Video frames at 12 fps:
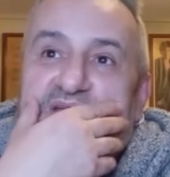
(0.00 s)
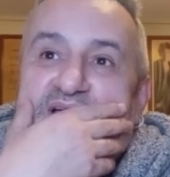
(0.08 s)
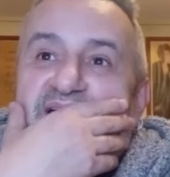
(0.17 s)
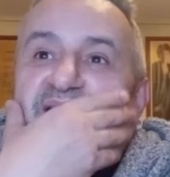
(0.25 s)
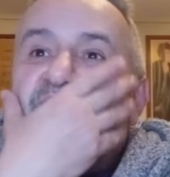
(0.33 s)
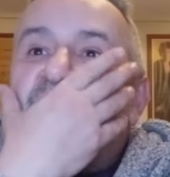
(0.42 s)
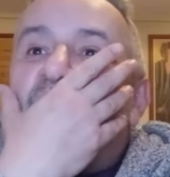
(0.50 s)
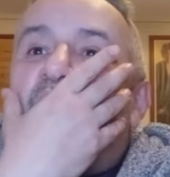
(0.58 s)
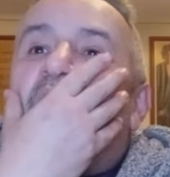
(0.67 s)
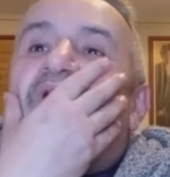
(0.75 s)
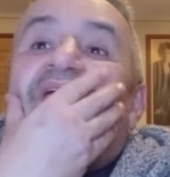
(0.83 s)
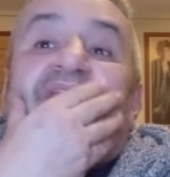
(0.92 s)
Um,
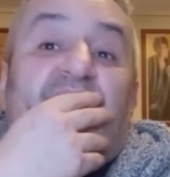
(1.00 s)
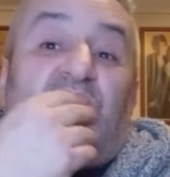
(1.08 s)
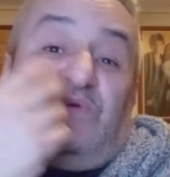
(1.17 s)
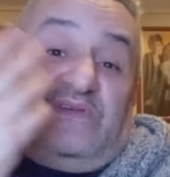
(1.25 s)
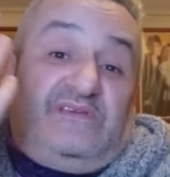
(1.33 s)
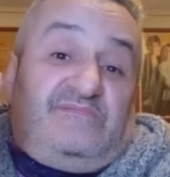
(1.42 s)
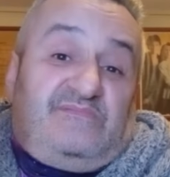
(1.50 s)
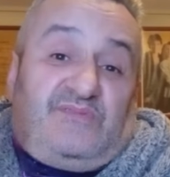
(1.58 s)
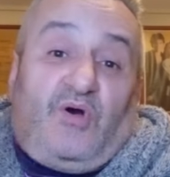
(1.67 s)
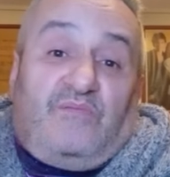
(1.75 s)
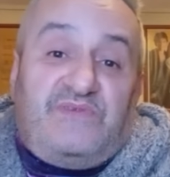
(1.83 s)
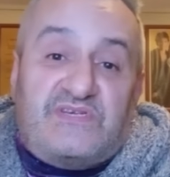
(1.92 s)
what he what he
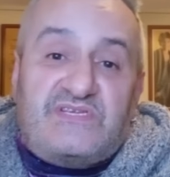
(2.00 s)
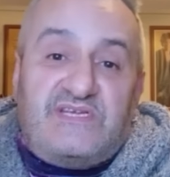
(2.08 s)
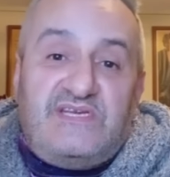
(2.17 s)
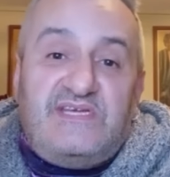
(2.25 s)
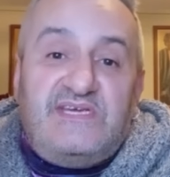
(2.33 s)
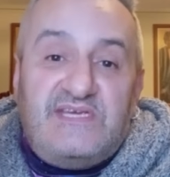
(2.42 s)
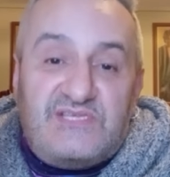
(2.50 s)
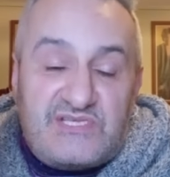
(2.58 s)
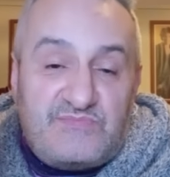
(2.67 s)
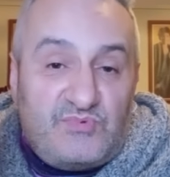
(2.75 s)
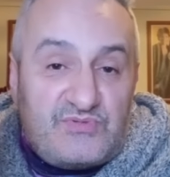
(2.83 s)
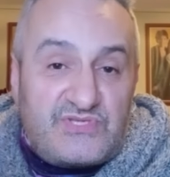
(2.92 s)
obviously needs
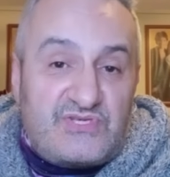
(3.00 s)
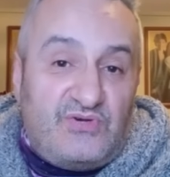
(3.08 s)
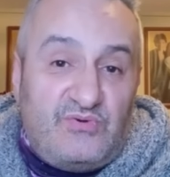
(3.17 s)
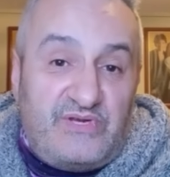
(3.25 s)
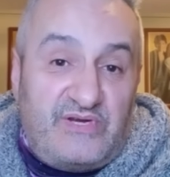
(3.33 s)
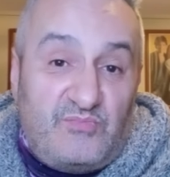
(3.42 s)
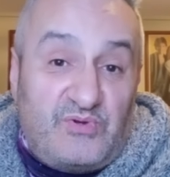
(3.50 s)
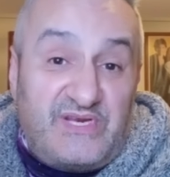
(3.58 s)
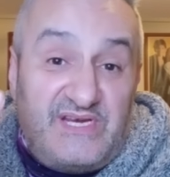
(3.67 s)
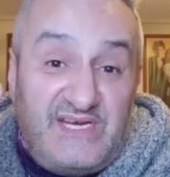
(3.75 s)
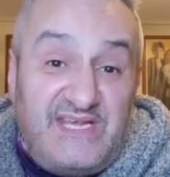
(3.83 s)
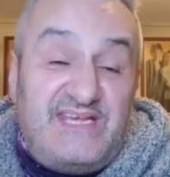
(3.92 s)
is more schooling. What
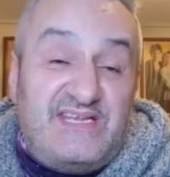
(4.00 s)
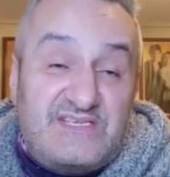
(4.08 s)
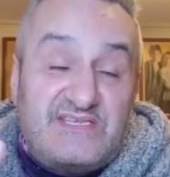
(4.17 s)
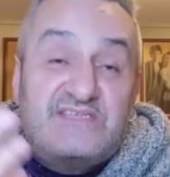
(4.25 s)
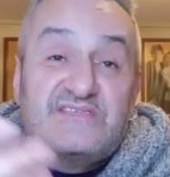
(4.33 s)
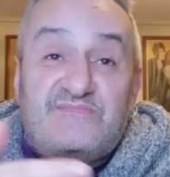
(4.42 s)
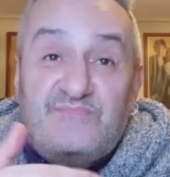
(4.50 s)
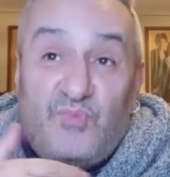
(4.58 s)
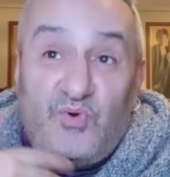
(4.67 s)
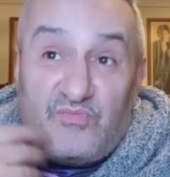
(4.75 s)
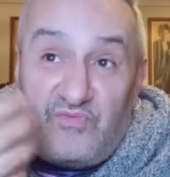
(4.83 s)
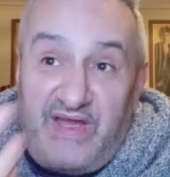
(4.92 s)
he needs is
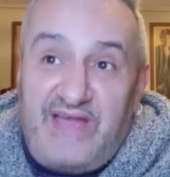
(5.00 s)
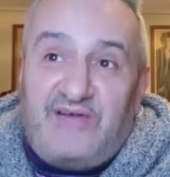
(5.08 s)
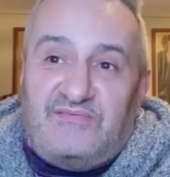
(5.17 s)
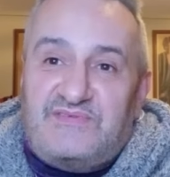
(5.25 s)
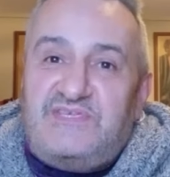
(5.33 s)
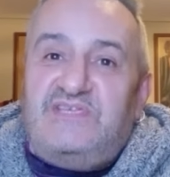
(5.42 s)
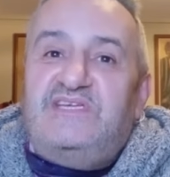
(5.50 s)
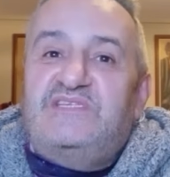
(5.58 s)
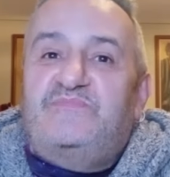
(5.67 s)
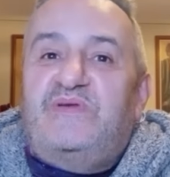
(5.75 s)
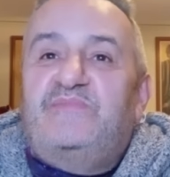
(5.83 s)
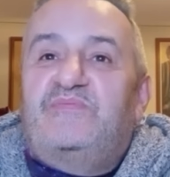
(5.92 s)
more rounds. He needs
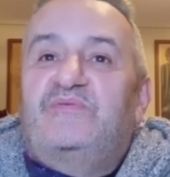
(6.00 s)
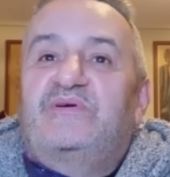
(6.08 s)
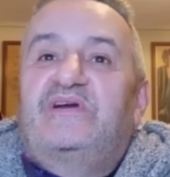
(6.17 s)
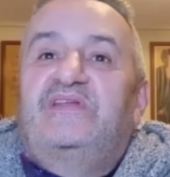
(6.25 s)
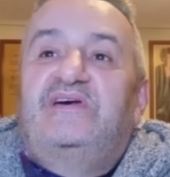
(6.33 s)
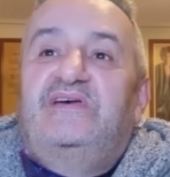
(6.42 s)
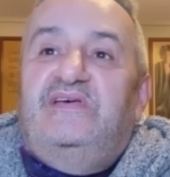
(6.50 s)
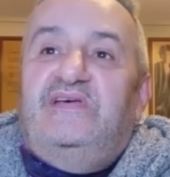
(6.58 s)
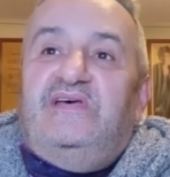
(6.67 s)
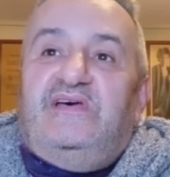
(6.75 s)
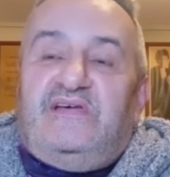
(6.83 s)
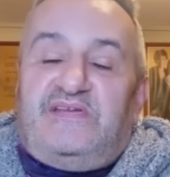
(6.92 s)
people who are going to,
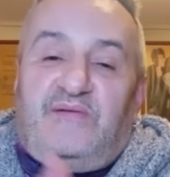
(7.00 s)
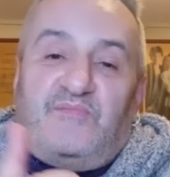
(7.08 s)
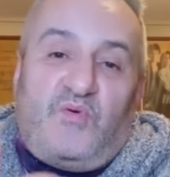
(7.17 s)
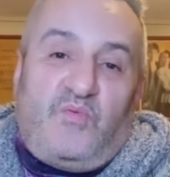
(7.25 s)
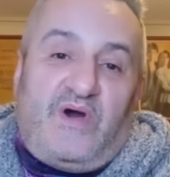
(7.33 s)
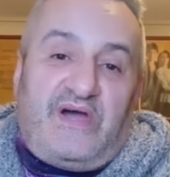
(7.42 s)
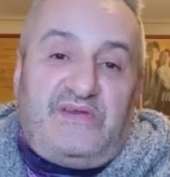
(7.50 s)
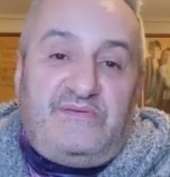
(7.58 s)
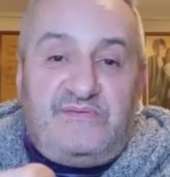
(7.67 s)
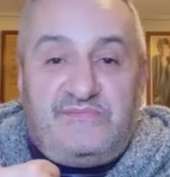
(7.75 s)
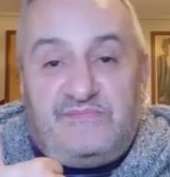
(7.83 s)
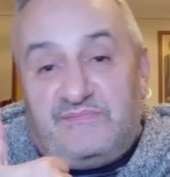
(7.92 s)
number
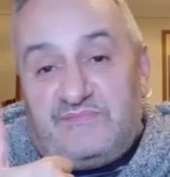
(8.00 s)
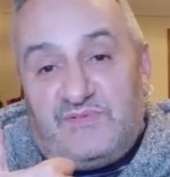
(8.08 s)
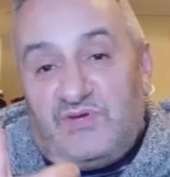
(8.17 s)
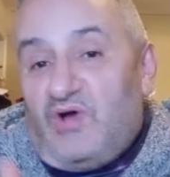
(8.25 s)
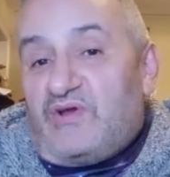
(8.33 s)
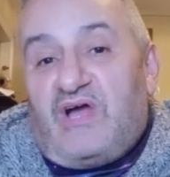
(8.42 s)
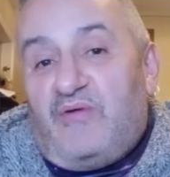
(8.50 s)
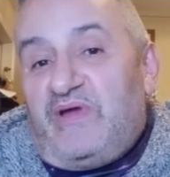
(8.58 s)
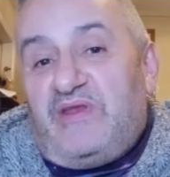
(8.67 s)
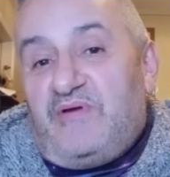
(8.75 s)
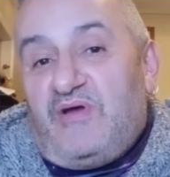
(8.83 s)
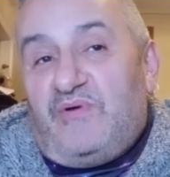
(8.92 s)
one, not go
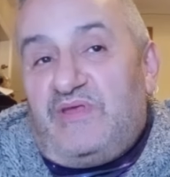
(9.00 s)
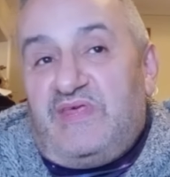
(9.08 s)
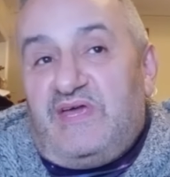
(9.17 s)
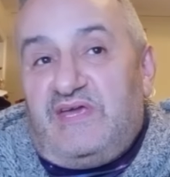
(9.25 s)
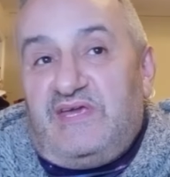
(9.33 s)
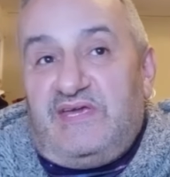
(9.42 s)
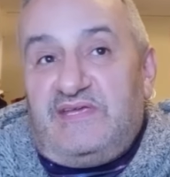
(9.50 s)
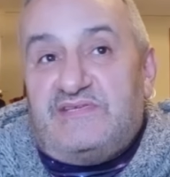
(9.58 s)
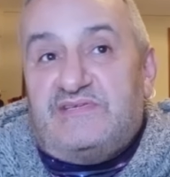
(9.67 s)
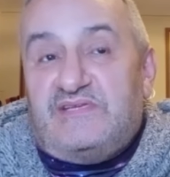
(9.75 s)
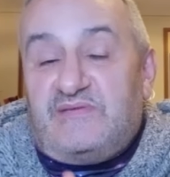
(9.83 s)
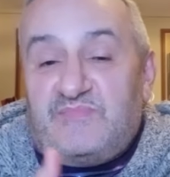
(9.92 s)
anywhere when they're hit.
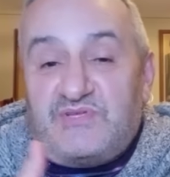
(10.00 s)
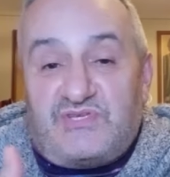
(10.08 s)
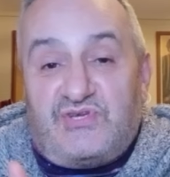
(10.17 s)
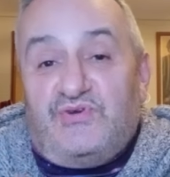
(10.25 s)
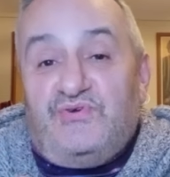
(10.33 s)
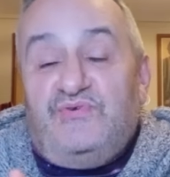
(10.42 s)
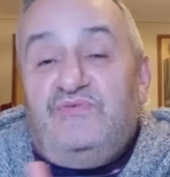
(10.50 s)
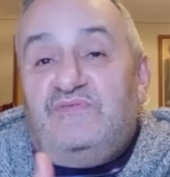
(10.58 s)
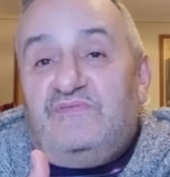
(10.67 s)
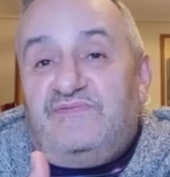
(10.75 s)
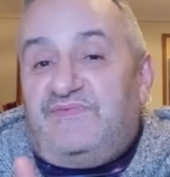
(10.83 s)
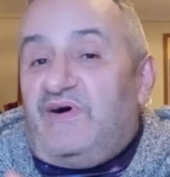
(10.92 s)
Number two,
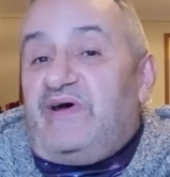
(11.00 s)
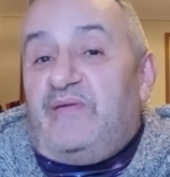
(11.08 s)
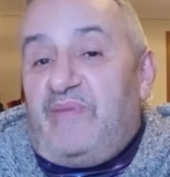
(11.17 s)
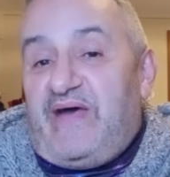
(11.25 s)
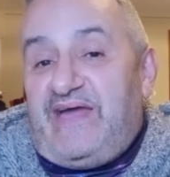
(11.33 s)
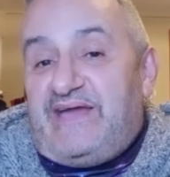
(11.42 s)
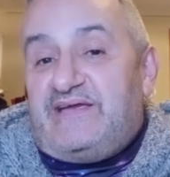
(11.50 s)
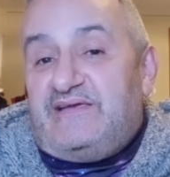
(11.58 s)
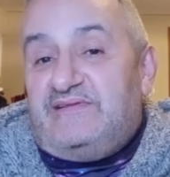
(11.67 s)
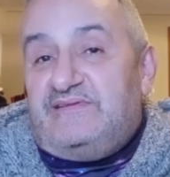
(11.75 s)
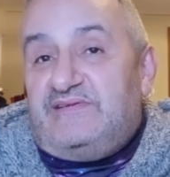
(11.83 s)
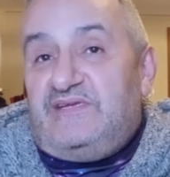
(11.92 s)
fire back.
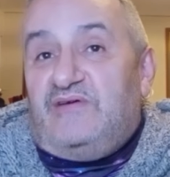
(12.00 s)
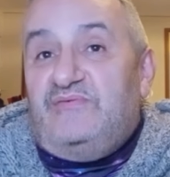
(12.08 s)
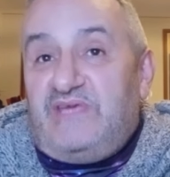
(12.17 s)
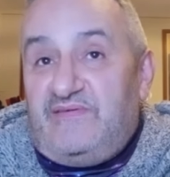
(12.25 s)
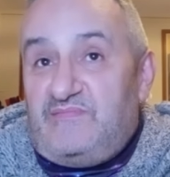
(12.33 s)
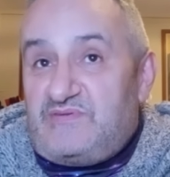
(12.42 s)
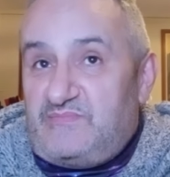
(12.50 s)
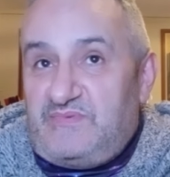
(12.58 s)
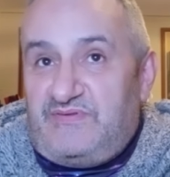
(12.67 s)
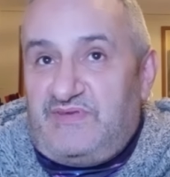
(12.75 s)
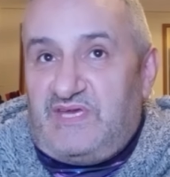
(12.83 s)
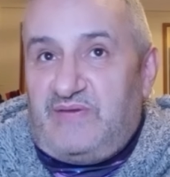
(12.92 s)
You know, give him
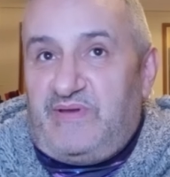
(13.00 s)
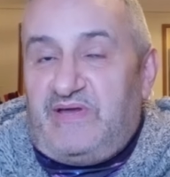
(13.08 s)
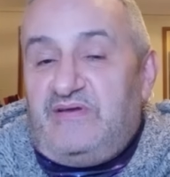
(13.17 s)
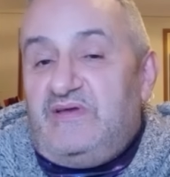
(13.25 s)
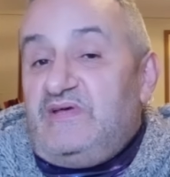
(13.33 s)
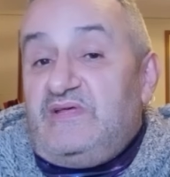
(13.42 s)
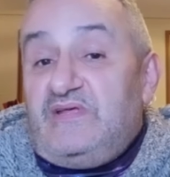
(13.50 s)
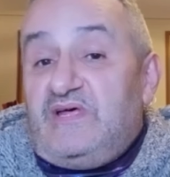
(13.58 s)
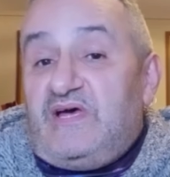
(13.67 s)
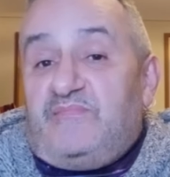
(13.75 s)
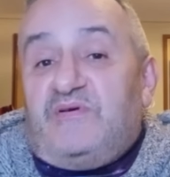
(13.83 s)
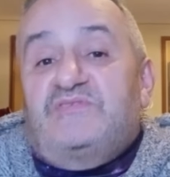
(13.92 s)
something to think about.
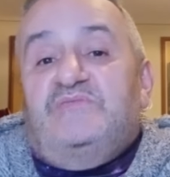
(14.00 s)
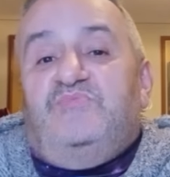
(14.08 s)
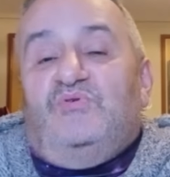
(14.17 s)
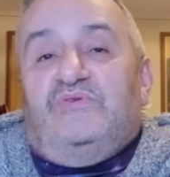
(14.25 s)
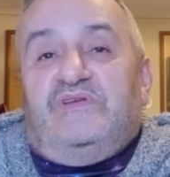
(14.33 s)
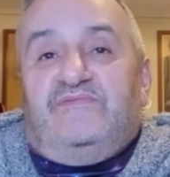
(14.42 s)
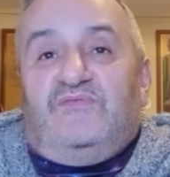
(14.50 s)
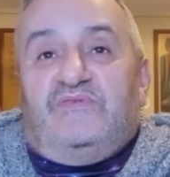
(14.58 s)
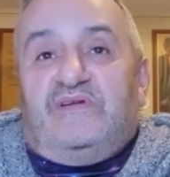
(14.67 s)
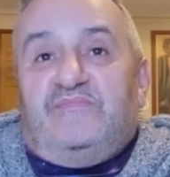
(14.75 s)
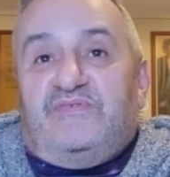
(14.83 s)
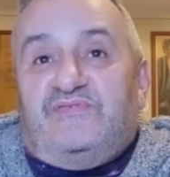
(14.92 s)
And most importantly of all,
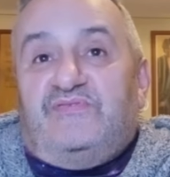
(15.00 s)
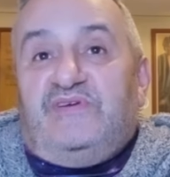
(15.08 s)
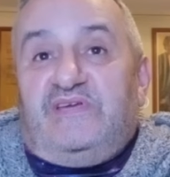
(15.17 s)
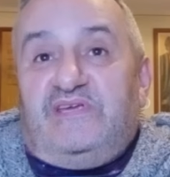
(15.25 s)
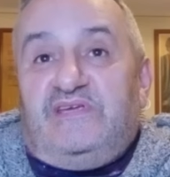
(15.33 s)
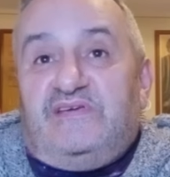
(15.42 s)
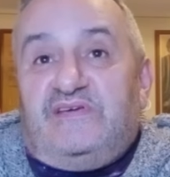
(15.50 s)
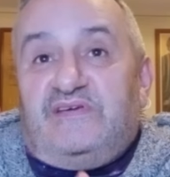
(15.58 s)
number three,